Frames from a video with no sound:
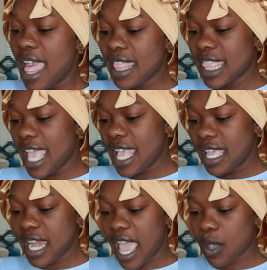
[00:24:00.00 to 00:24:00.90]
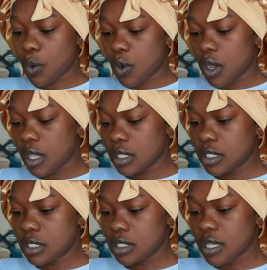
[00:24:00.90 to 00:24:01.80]
And then I got
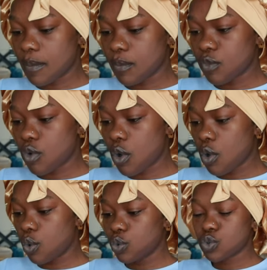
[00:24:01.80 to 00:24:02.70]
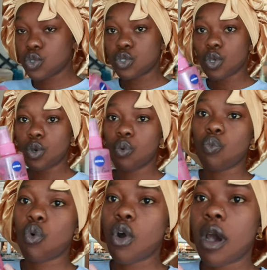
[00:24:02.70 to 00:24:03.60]
some rose
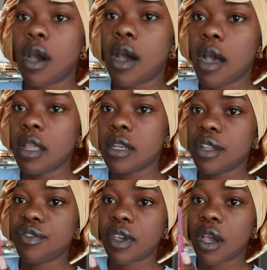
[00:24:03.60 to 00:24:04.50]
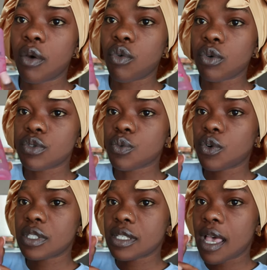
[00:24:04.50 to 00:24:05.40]
water, Nivea rose
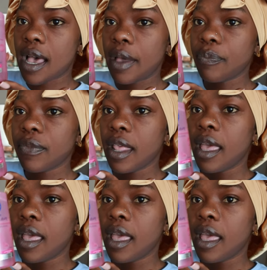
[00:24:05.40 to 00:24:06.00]
water.